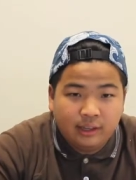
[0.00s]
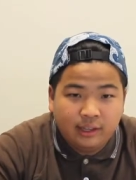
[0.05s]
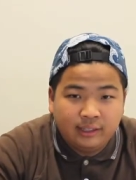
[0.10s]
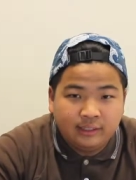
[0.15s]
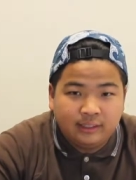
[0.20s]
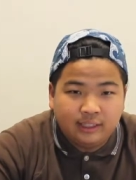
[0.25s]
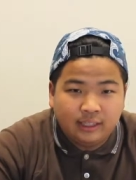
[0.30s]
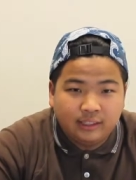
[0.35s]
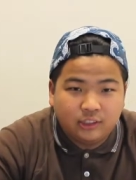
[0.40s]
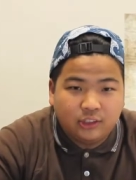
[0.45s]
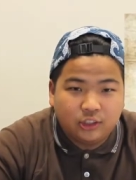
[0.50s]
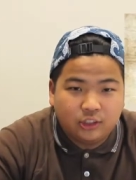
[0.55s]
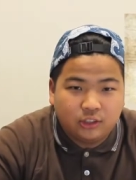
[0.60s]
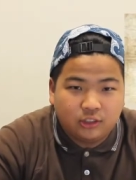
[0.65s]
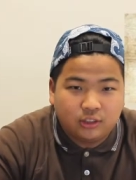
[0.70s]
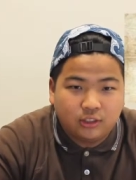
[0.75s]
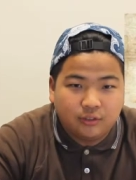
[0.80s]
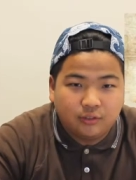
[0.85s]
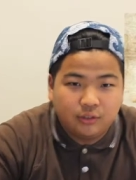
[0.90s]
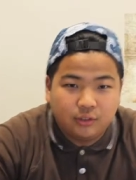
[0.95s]
Indentured
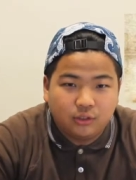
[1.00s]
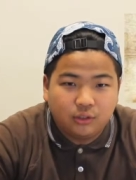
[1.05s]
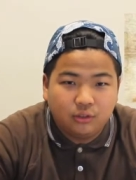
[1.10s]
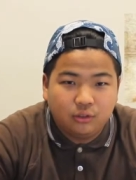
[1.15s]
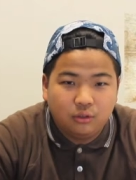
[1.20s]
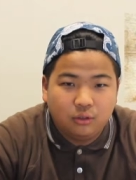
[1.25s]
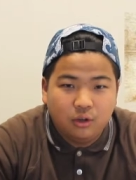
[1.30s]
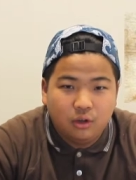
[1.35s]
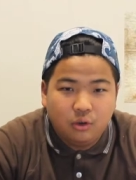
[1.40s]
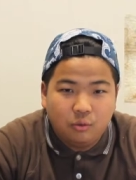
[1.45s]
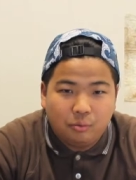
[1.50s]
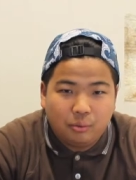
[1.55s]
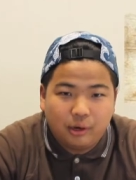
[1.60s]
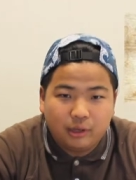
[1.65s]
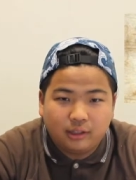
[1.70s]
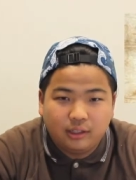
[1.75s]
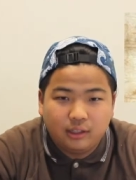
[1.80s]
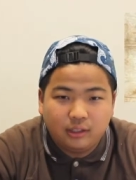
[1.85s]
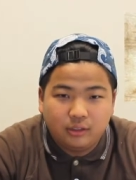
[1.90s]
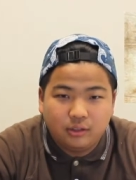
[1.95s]
servitude,
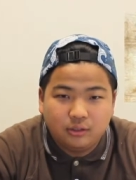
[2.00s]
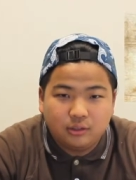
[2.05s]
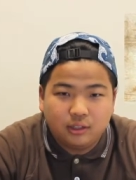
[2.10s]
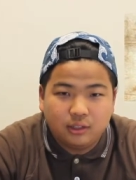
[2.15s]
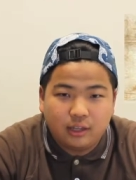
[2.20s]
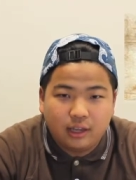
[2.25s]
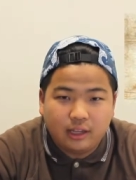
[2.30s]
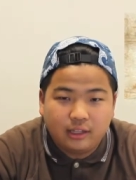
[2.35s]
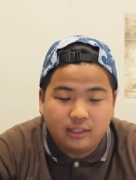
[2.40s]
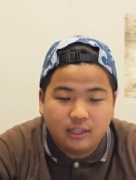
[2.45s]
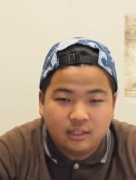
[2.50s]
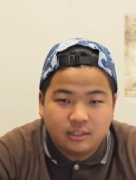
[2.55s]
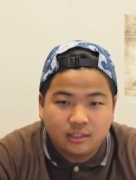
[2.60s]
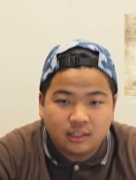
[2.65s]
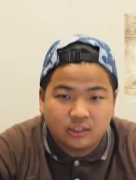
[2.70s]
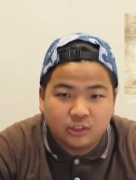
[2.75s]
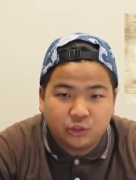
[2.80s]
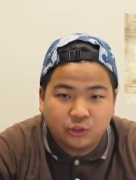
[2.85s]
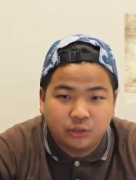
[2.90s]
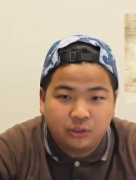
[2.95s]
widely used in the 18th
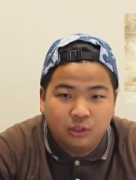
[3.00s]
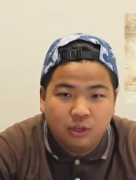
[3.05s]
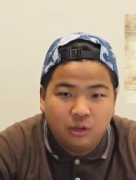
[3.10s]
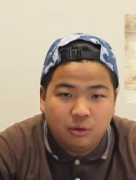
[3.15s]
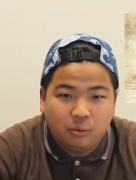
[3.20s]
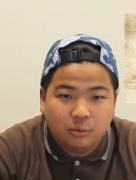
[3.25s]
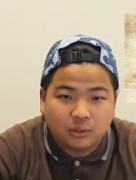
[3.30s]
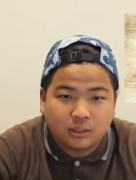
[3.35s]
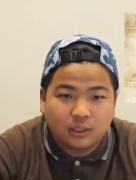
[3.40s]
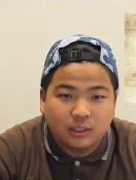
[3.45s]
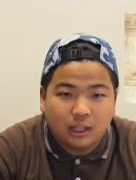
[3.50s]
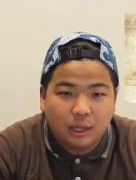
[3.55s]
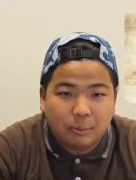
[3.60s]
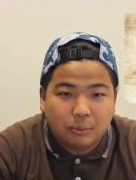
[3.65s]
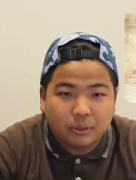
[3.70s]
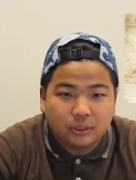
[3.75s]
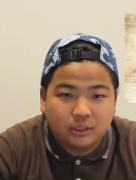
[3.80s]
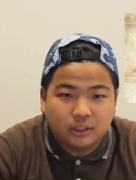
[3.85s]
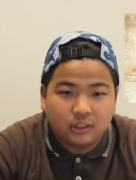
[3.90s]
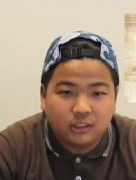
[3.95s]
century, was a
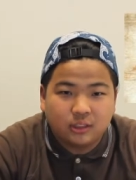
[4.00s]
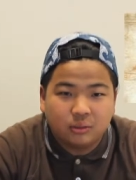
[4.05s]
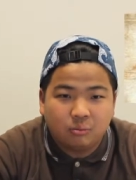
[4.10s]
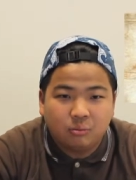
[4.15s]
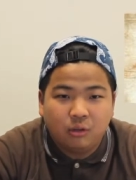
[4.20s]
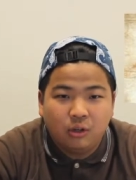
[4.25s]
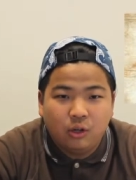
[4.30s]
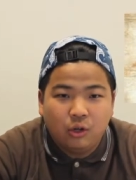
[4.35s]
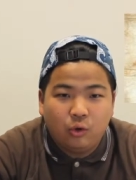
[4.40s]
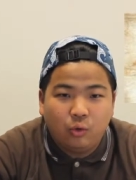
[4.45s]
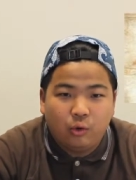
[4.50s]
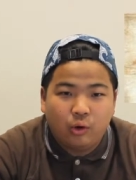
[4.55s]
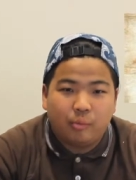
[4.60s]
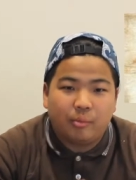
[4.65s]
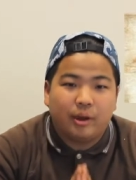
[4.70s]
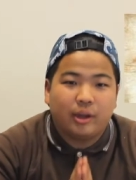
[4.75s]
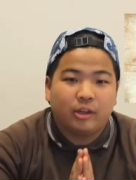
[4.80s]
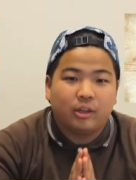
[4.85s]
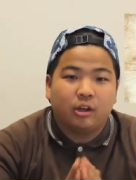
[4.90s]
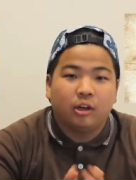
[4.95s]
labor system
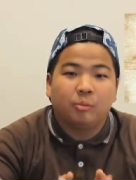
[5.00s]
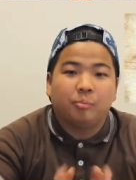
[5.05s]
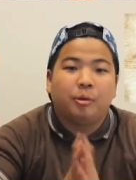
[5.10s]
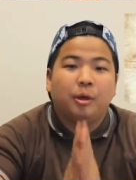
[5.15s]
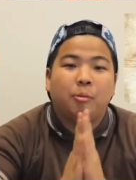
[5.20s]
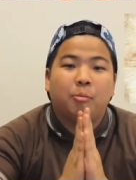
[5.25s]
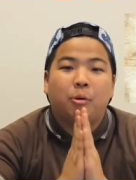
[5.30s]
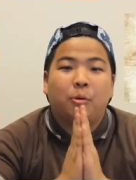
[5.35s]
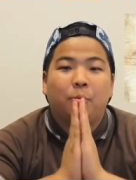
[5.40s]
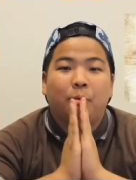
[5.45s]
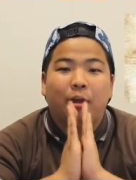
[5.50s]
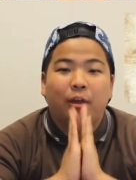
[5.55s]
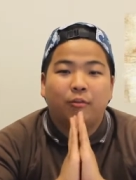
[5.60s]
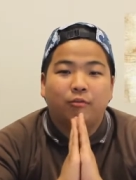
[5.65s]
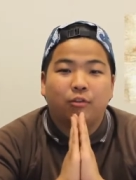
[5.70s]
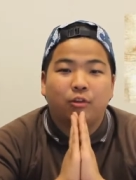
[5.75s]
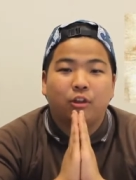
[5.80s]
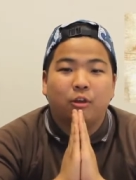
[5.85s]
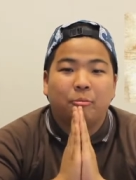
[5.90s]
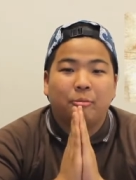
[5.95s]
whereby young people
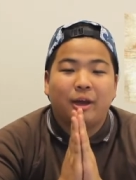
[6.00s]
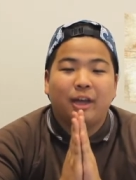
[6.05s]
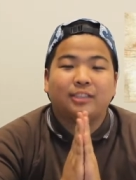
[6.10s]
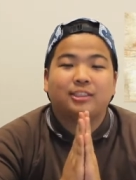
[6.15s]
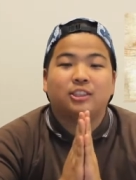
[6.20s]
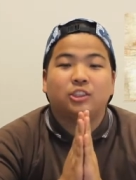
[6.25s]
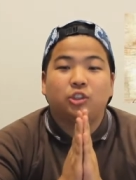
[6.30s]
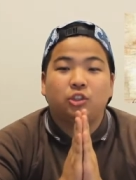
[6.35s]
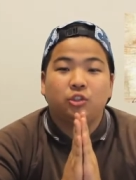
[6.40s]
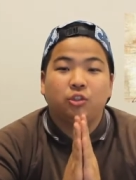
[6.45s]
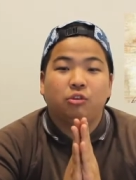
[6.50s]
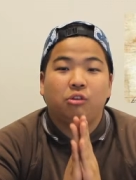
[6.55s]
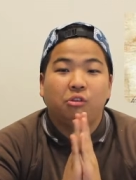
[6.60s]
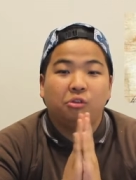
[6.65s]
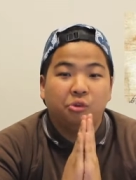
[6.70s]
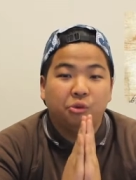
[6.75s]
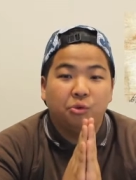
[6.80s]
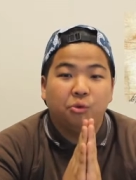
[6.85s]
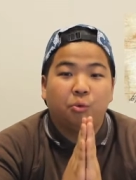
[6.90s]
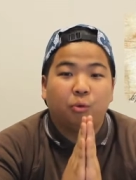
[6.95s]
paid for their passage to
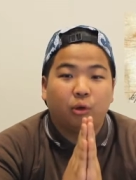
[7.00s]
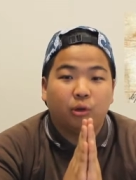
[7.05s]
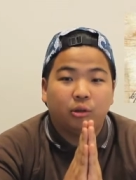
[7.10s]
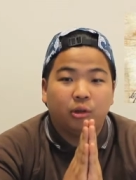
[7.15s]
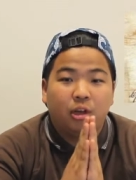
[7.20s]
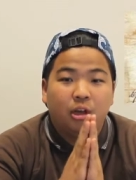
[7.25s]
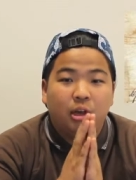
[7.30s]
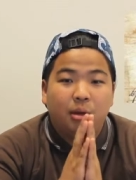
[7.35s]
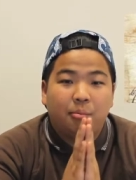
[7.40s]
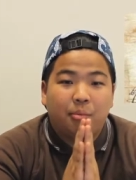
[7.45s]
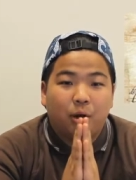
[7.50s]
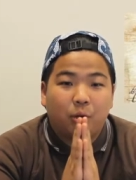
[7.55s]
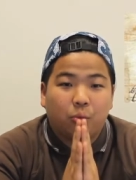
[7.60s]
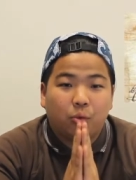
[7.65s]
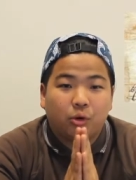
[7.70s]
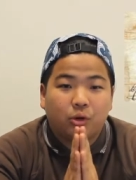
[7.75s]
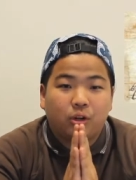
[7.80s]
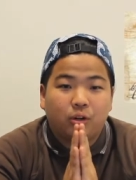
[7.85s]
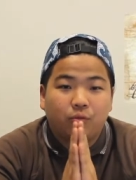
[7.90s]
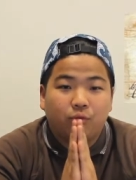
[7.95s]
the New World by
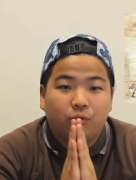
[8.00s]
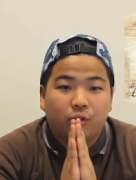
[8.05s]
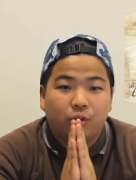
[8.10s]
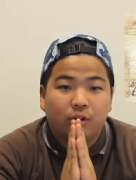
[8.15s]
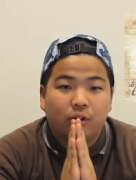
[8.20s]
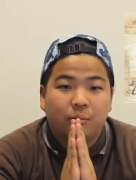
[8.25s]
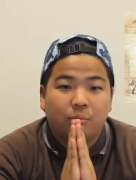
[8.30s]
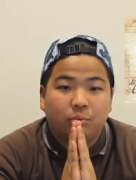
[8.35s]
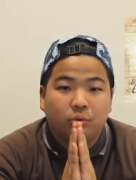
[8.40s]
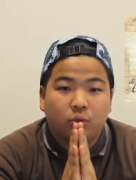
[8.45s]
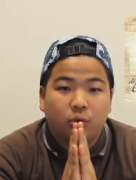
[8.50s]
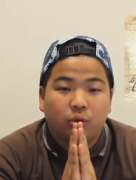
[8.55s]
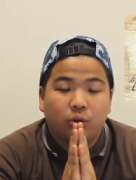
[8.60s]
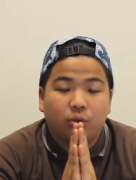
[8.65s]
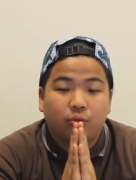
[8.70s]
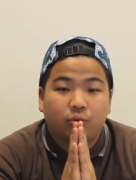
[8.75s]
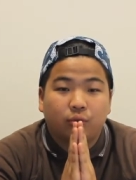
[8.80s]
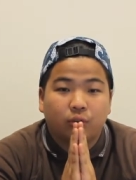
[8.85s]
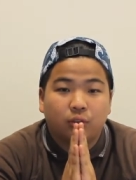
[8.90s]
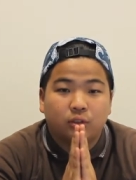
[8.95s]
working for an
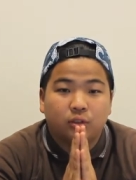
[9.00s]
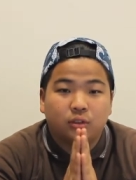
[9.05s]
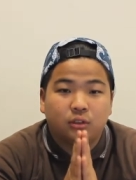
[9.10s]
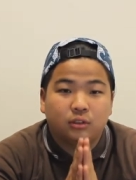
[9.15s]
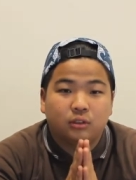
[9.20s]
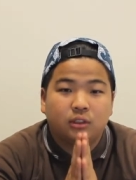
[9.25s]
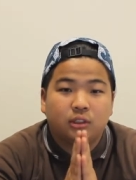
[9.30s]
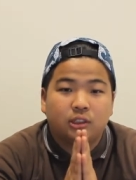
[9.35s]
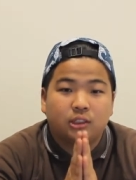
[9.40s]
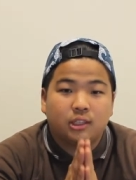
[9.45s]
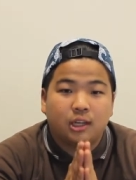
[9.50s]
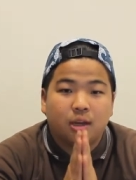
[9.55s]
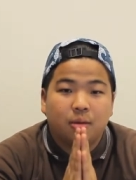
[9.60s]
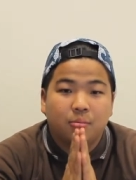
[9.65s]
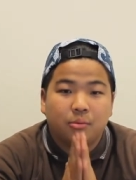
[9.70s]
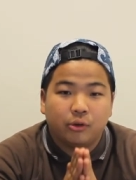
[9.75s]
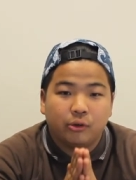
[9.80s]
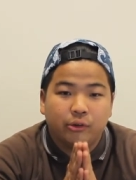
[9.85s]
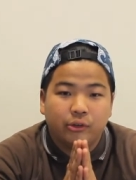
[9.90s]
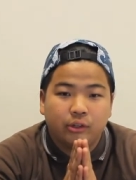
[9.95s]
employer for a certain
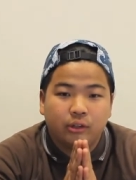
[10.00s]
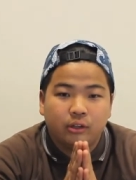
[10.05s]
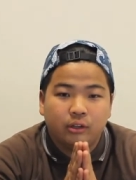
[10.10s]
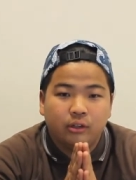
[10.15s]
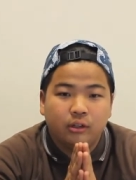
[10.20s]
time period.